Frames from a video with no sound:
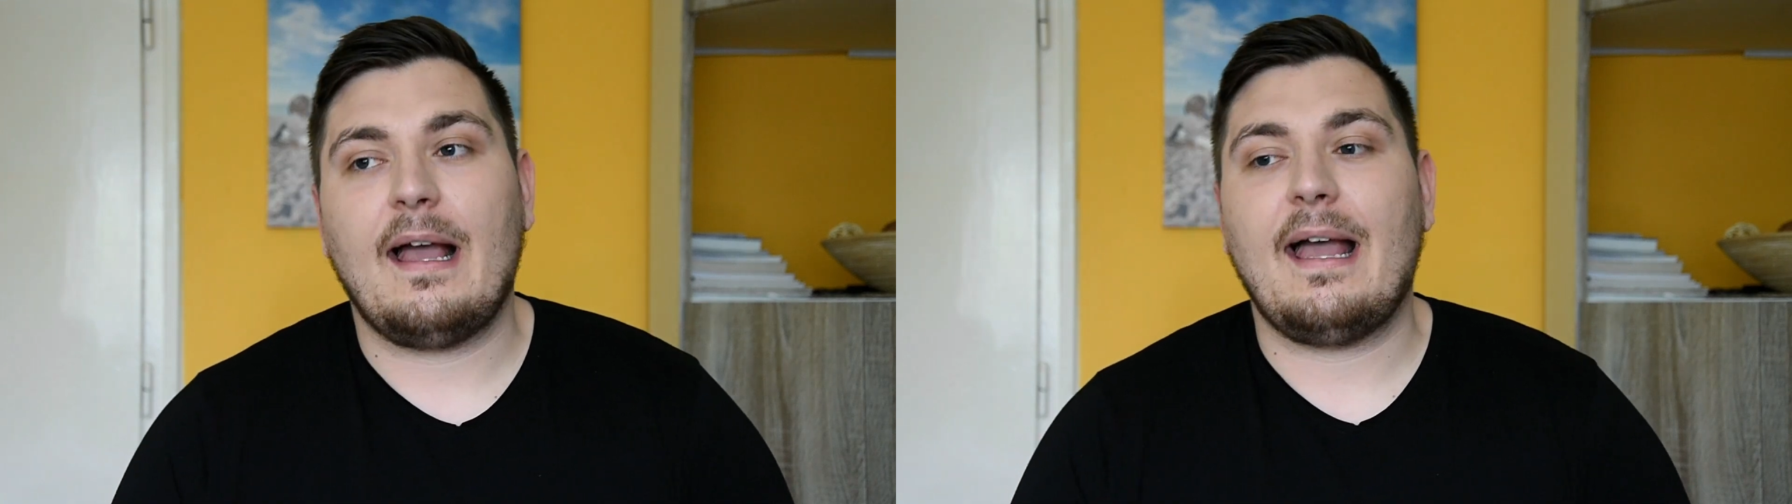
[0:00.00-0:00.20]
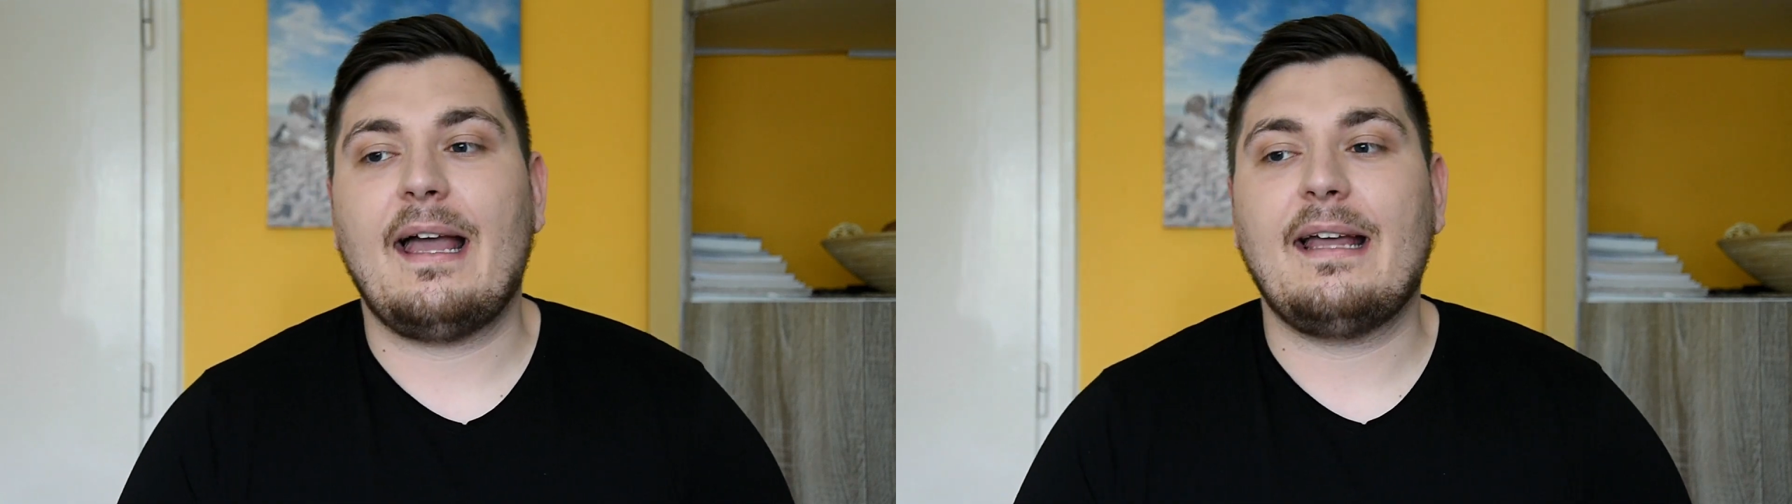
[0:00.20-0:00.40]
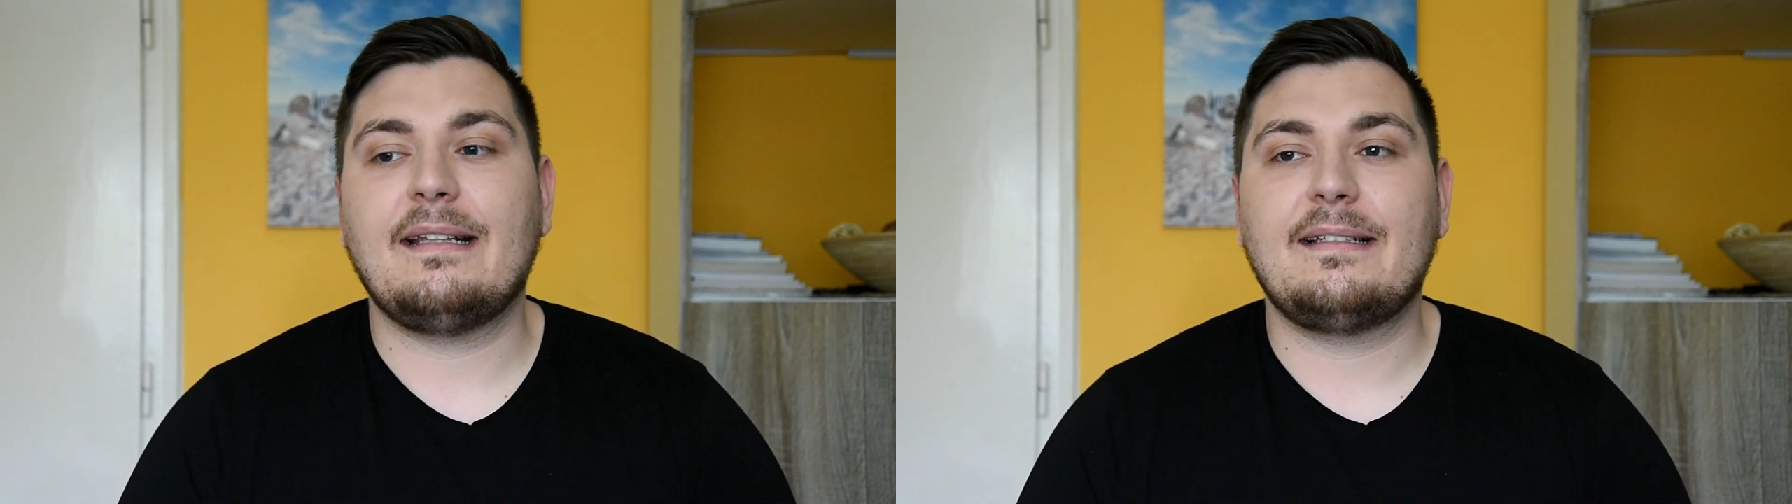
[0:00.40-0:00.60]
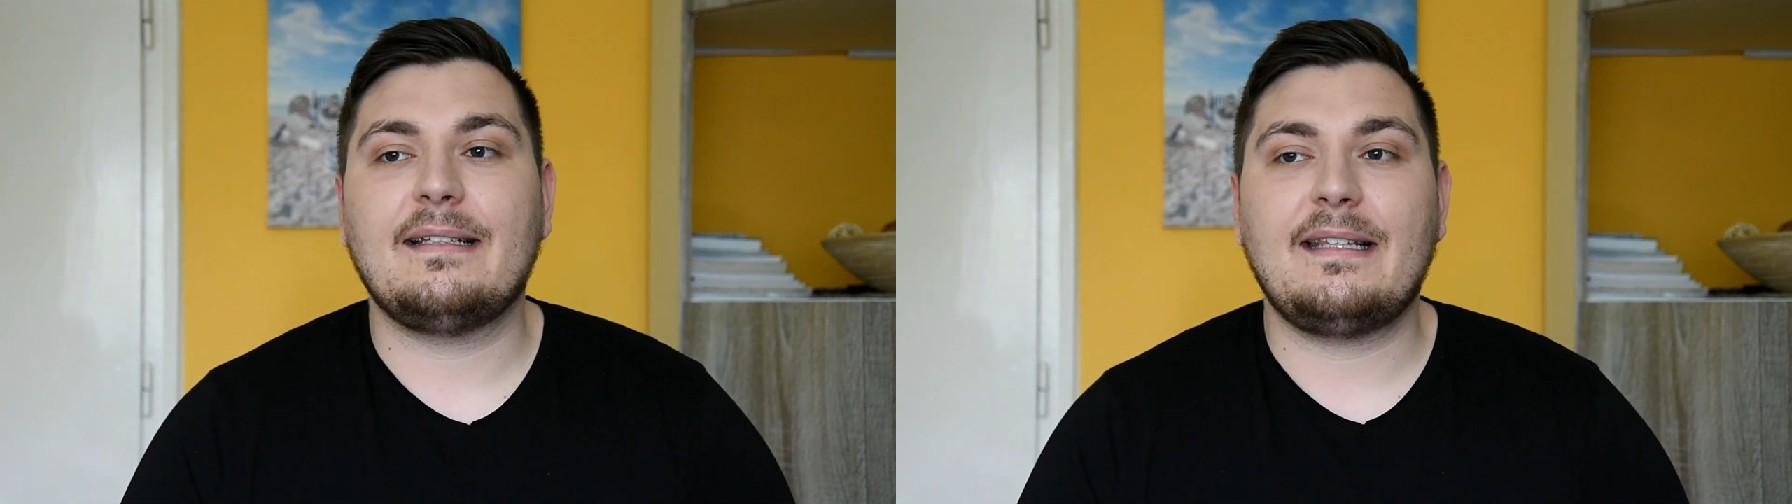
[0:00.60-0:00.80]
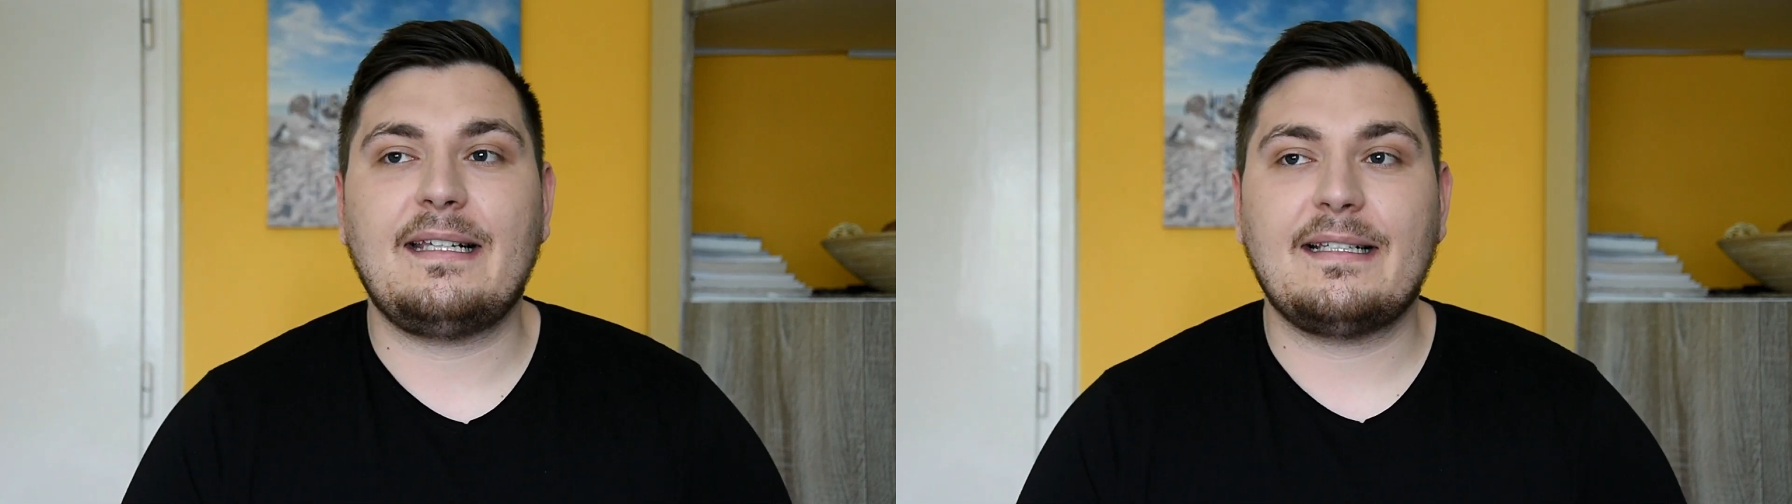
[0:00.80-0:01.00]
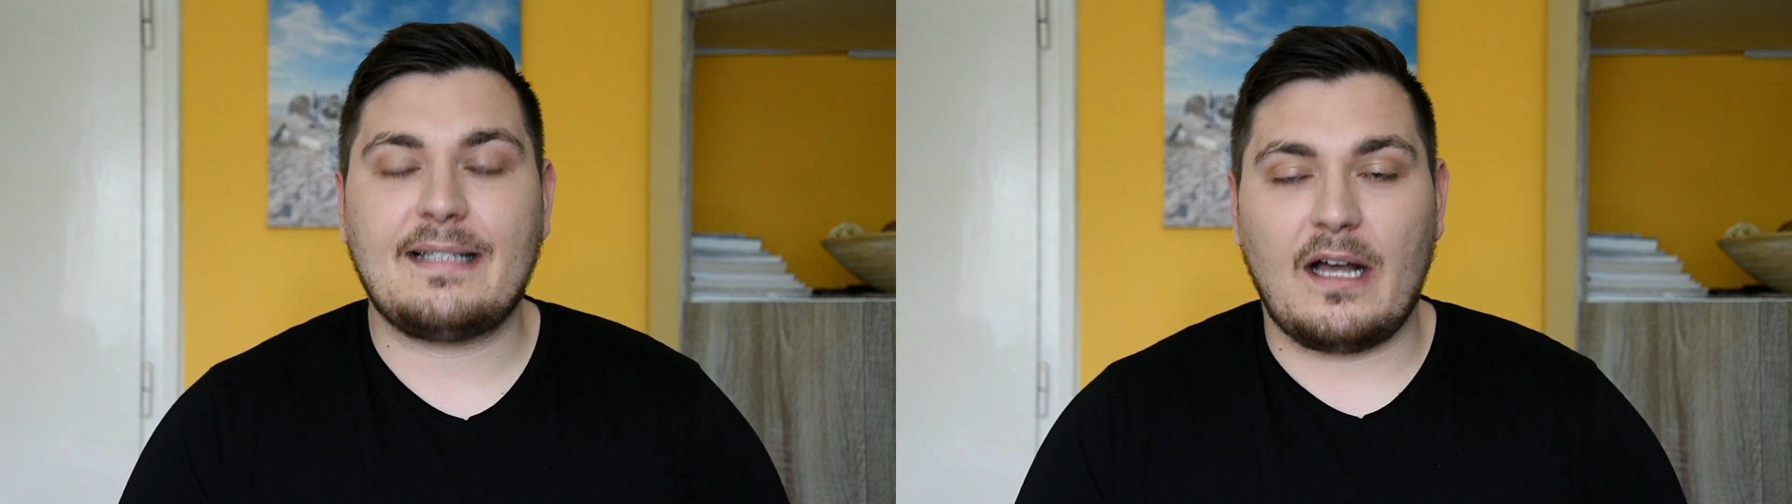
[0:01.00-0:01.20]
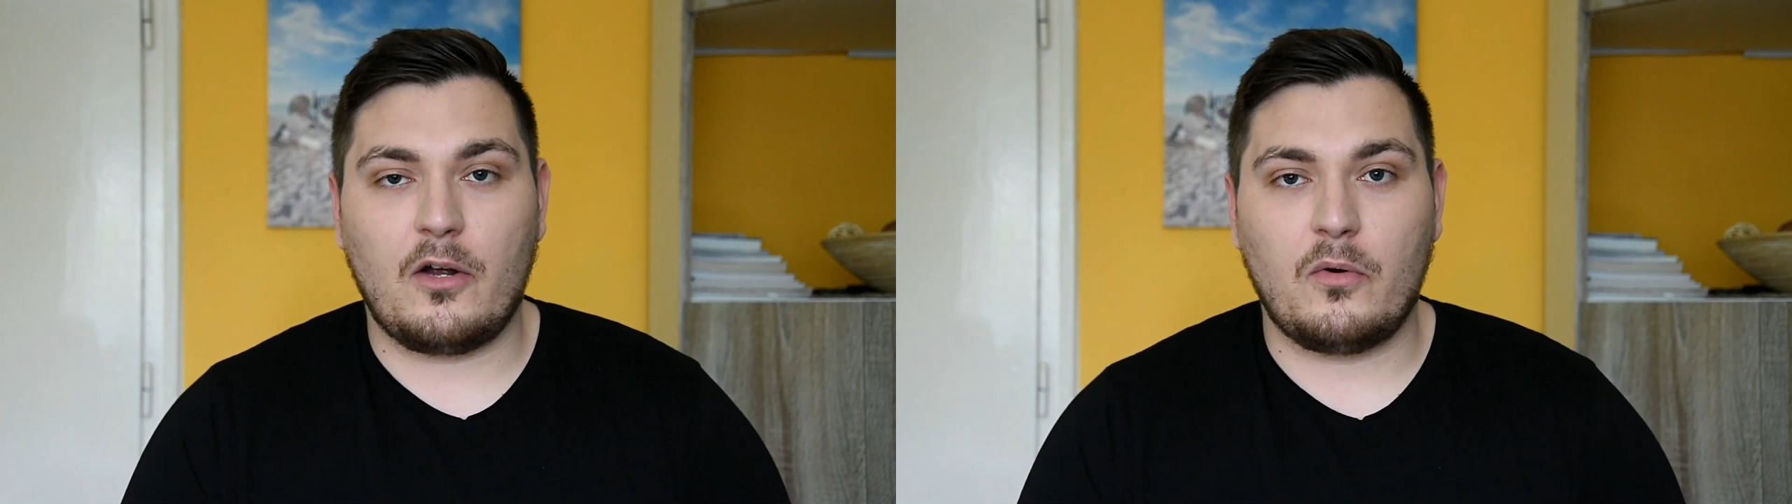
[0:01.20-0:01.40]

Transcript: and these are